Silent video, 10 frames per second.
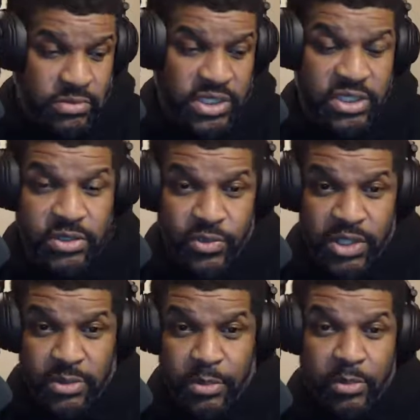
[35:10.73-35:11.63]
This is
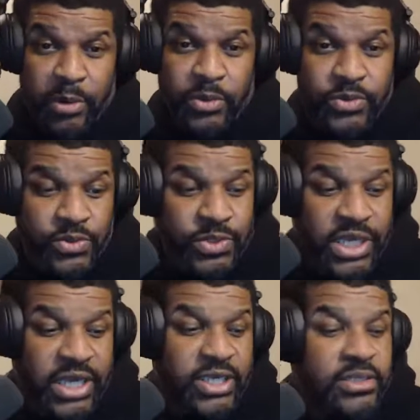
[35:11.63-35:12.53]
what the proposal
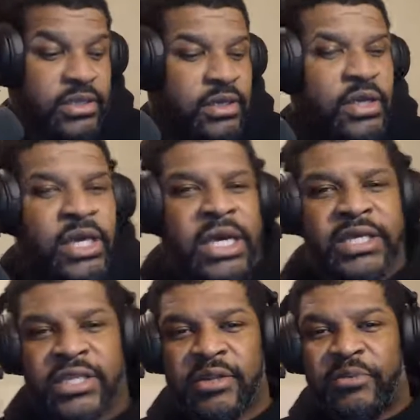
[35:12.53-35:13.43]
says.
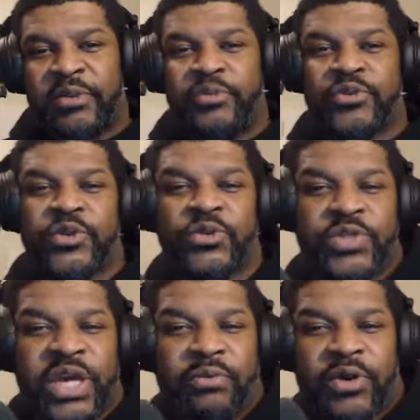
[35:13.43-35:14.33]
It's in the People's News
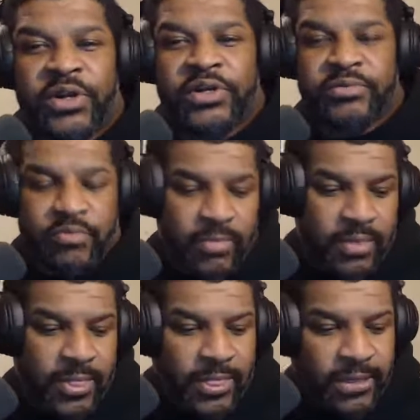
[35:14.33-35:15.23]
Network
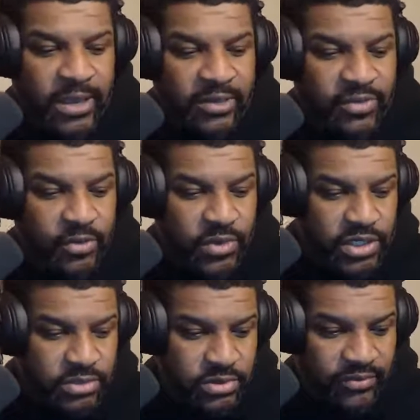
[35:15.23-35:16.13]
if you
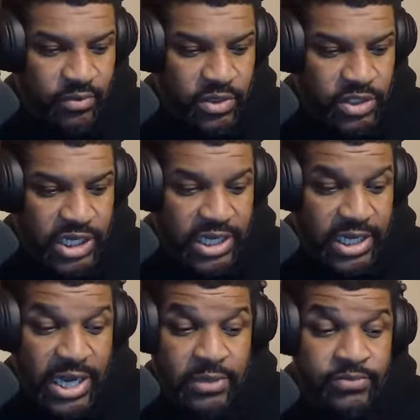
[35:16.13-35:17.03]
want to check
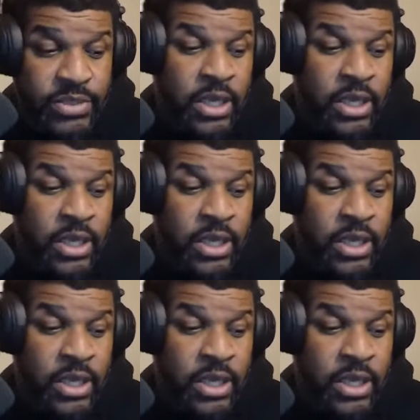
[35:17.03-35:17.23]
it out.